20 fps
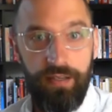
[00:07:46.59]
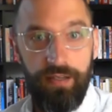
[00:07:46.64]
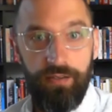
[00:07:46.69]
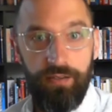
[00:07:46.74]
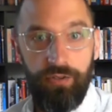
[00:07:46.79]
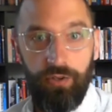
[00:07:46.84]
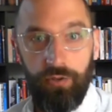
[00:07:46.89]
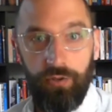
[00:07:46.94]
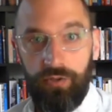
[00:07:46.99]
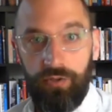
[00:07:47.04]

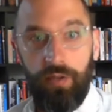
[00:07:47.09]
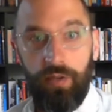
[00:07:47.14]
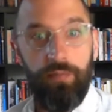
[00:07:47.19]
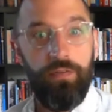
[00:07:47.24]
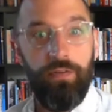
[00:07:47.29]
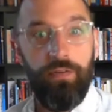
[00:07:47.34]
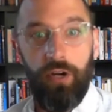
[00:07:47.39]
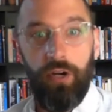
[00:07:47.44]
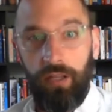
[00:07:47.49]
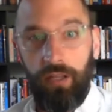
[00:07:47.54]
So some
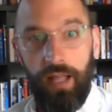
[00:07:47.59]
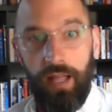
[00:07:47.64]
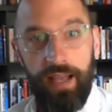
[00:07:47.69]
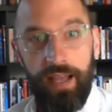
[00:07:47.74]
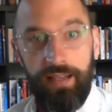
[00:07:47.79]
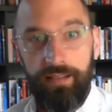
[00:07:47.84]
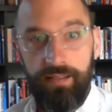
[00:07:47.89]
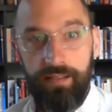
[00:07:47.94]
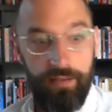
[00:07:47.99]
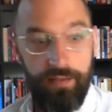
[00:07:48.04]
of our
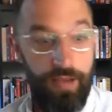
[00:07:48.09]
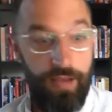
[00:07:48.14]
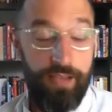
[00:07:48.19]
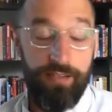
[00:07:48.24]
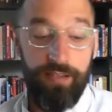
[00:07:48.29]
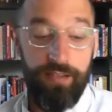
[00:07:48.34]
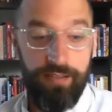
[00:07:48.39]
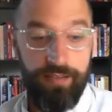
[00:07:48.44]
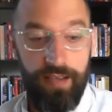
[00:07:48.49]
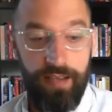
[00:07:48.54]
clients, as
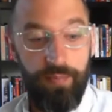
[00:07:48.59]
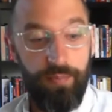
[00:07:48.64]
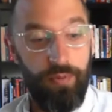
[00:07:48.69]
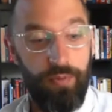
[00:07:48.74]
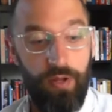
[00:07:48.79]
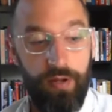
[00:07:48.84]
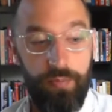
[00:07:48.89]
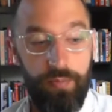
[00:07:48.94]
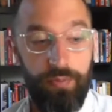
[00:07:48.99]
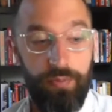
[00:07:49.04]
an example,
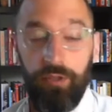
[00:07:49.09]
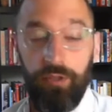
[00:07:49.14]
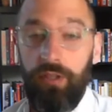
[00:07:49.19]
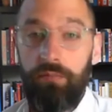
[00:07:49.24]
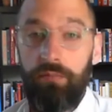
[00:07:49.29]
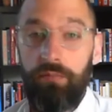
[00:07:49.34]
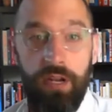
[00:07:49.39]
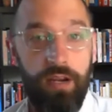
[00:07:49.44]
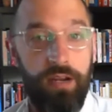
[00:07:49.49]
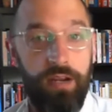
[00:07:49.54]
on a
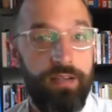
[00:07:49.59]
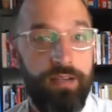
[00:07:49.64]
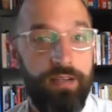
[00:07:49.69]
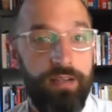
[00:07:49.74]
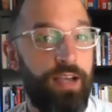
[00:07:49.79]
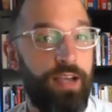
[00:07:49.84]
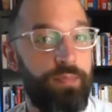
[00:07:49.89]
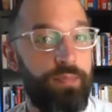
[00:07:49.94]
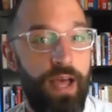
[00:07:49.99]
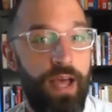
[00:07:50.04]
preliminary
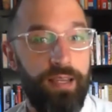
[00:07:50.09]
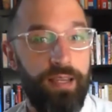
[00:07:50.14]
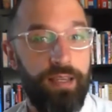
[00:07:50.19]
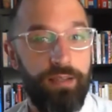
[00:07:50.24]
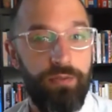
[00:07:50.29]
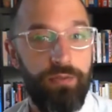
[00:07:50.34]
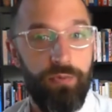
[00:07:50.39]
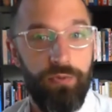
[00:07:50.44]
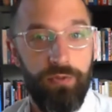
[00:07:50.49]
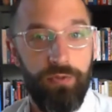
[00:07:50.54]
design
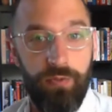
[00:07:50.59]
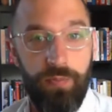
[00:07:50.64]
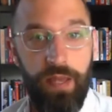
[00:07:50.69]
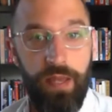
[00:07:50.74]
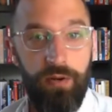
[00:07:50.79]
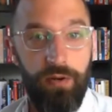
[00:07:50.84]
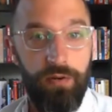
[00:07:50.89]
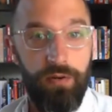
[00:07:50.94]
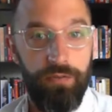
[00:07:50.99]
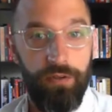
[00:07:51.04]
package, will
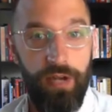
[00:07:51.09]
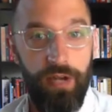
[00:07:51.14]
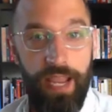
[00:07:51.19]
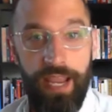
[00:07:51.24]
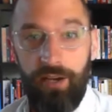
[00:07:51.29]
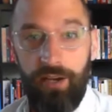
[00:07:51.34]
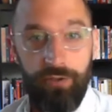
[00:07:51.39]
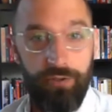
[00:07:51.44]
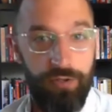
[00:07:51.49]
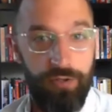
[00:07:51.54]
spend over
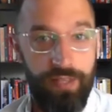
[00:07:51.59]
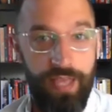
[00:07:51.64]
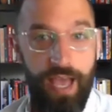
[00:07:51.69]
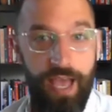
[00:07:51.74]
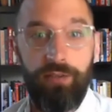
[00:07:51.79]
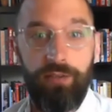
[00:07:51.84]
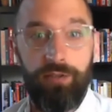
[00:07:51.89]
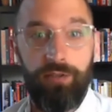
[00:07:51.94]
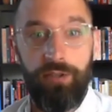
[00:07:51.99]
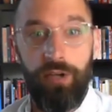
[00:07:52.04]

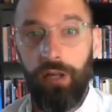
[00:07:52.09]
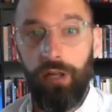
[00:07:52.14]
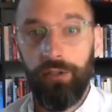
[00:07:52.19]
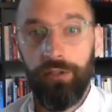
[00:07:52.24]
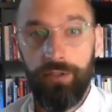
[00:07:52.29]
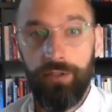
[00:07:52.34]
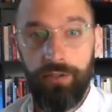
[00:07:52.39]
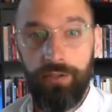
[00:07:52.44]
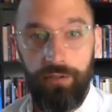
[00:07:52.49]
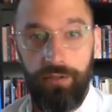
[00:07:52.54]

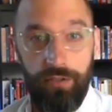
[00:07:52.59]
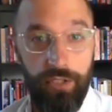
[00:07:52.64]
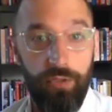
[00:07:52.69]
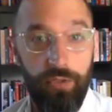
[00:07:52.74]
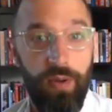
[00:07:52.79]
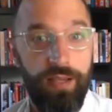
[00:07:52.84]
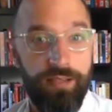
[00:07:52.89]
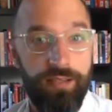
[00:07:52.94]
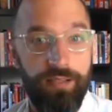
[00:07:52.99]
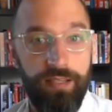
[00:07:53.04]
$800,000
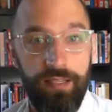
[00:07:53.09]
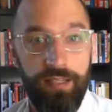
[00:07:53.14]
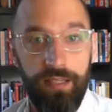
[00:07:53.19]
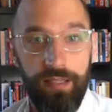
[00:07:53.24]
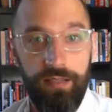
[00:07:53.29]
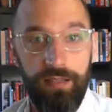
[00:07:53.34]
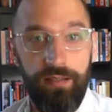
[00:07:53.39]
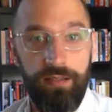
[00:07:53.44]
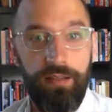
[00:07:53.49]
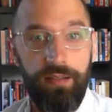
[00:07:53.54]

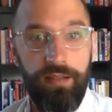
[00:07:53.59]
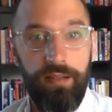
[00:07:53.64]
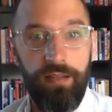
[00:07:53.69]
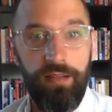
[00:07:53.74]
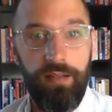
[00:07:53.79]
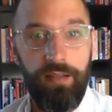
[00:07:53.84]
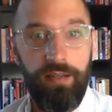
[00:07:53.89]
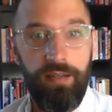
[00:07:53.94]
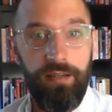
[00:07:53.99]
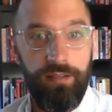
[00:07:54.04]
USD
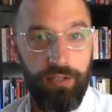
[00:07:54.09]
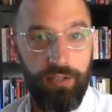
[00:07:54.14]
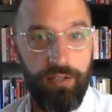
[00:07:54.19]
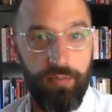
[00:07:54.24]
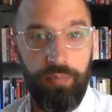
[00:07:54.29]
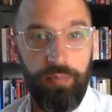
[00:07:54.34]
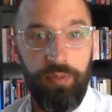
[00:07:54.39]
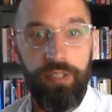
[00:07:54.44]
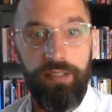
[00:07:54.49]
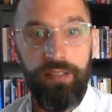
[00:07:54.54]
to
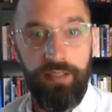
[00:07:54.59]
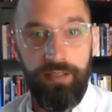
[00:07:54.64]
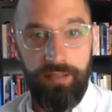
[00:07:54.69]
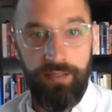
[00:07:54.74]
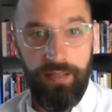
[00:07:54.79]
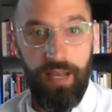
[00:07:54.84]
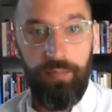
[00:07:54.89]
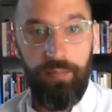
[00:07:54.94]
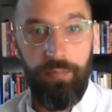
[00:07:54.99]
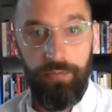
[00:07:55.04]
complete this
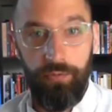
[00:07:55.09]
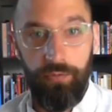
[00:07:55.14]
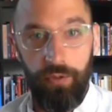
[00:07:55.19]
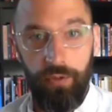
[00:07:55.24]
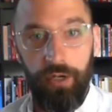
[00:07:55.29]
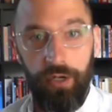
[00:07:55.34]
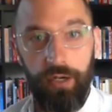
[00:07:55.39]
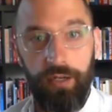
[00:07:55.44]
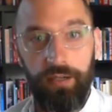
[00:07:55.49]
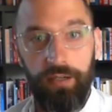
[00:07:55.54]
type of
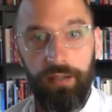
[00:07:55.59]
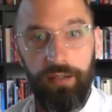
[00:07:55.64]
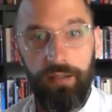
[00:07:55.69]
work.